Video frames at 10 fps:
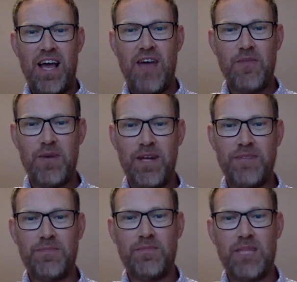Hey
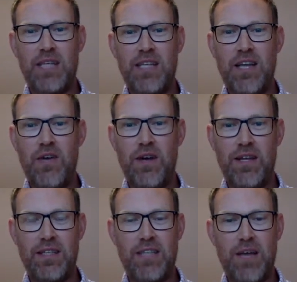everybody, as I noted
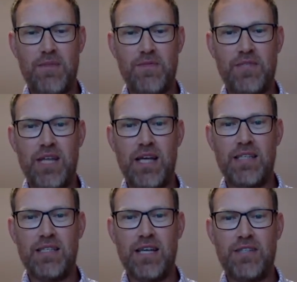at the top of
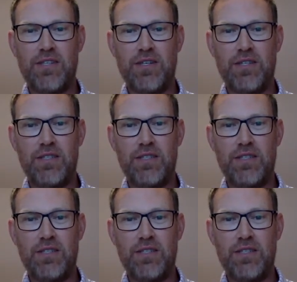today's lecture